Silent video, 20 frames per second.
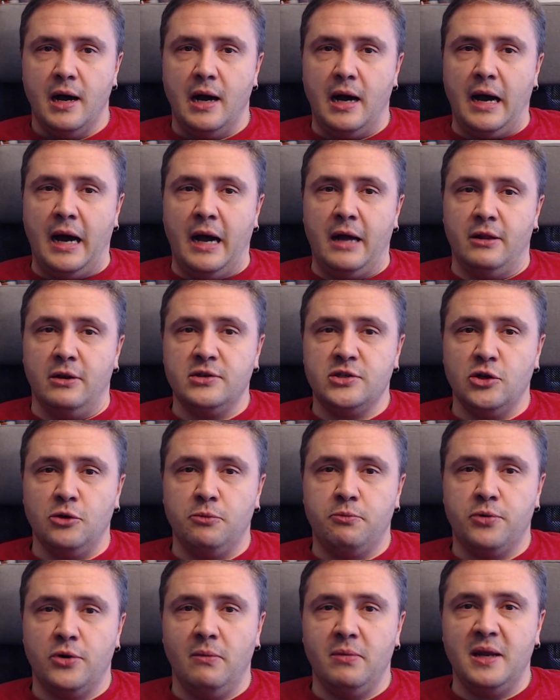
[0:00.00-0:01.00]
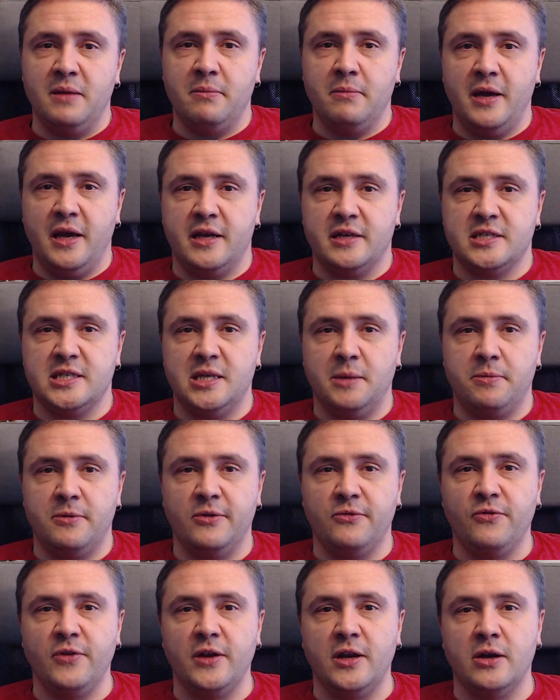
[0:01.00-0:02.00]
I'll also probably make a
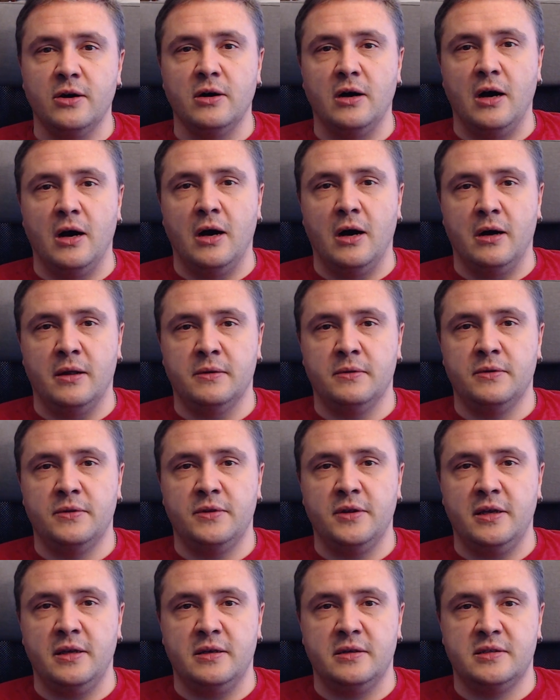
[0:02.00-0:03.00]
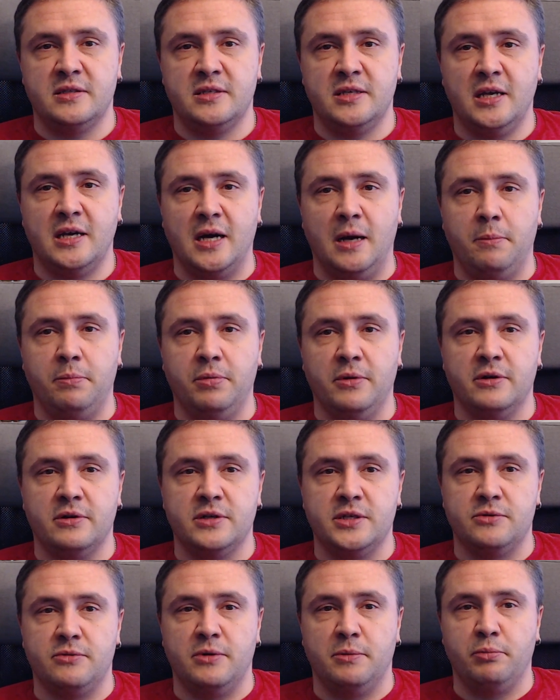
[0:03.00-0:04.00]
separate video on the
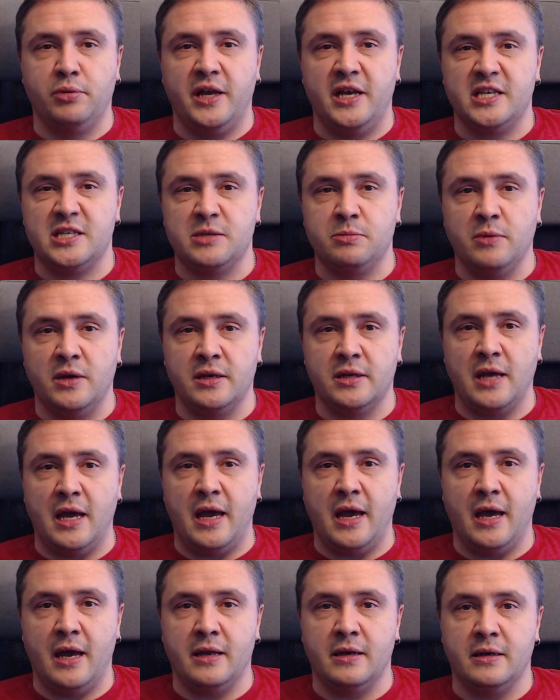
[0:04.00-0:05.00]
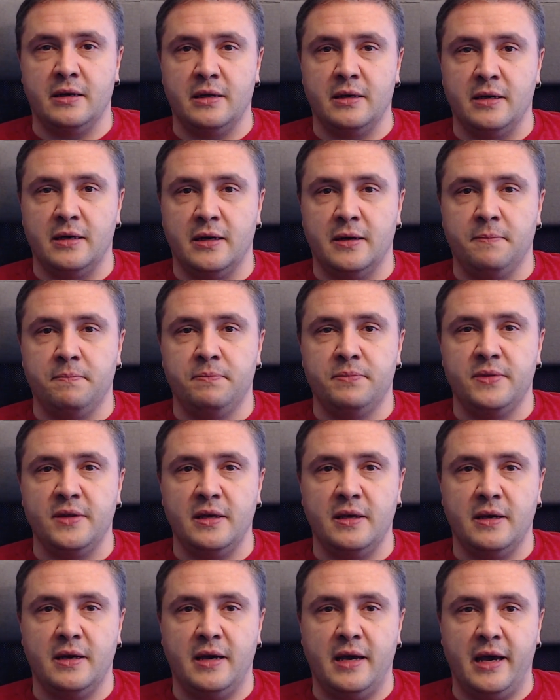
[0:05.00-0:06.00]
Z-couplers replacement and
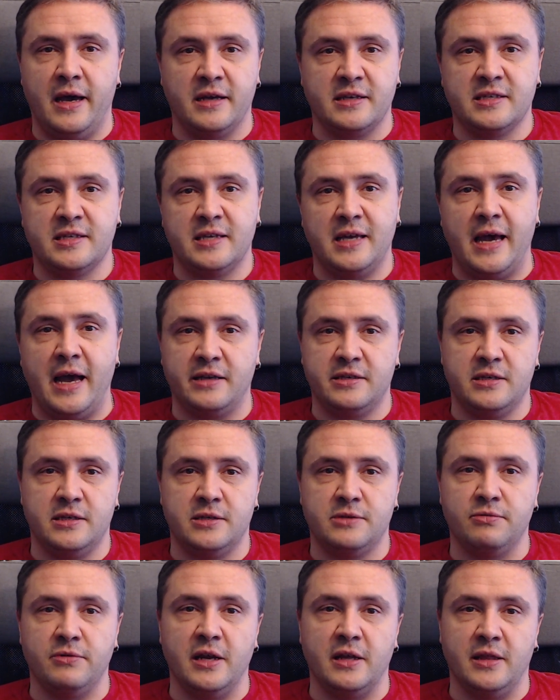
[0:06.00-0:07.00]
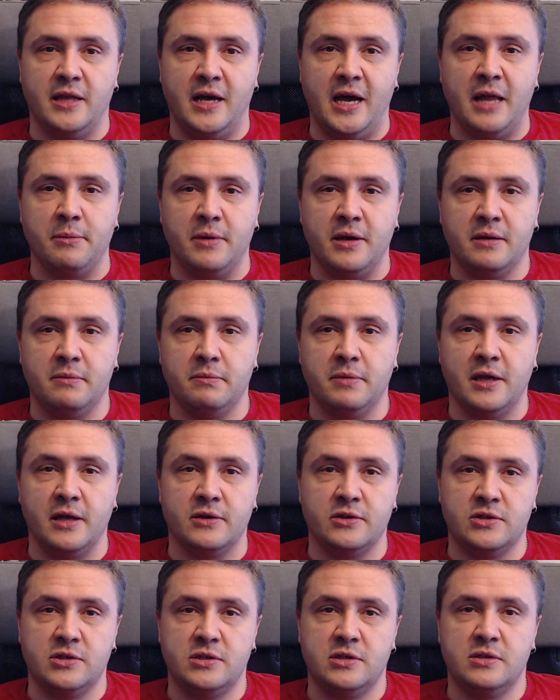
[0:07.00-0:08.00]
the X-axis realignment,
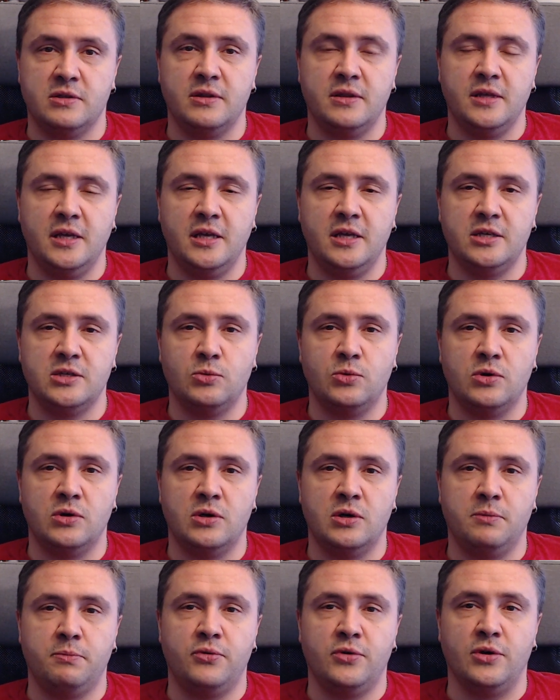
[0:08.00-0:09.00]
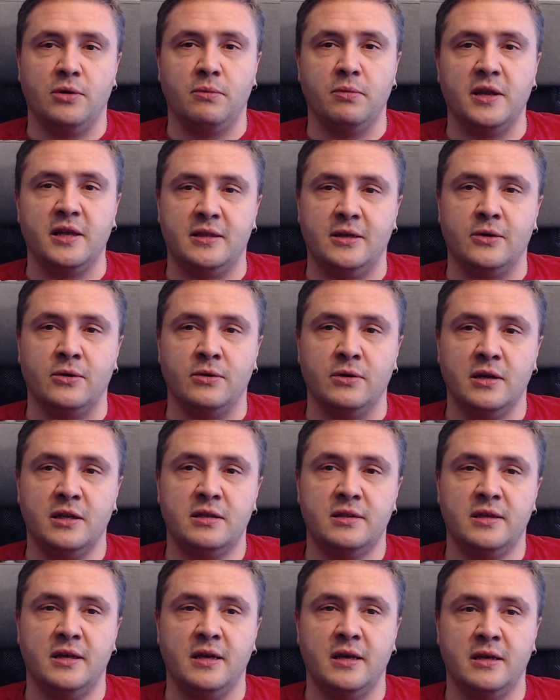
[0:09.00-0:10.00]
because these were probably the only
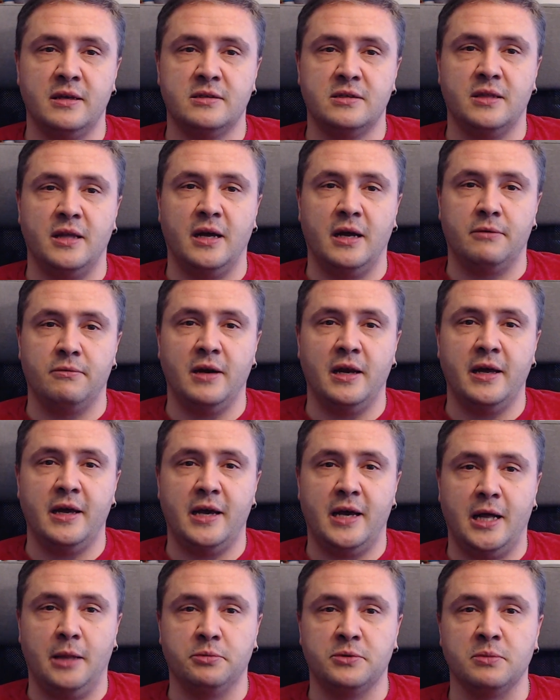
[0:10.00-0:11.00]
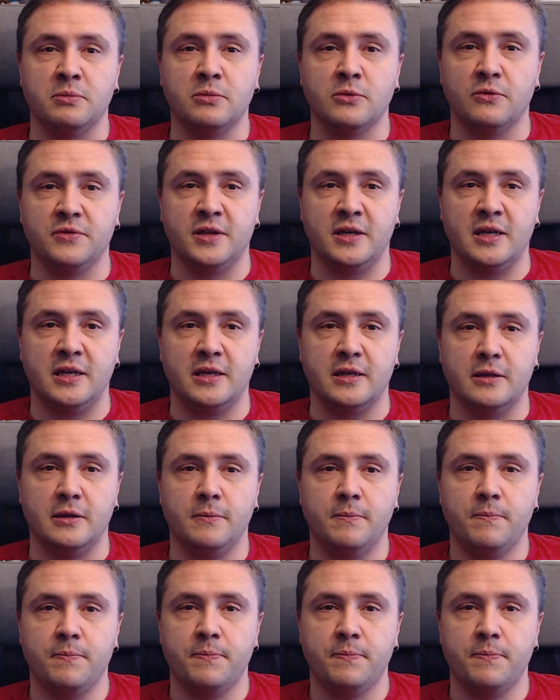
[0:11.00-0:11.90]
things that really helped move the needle.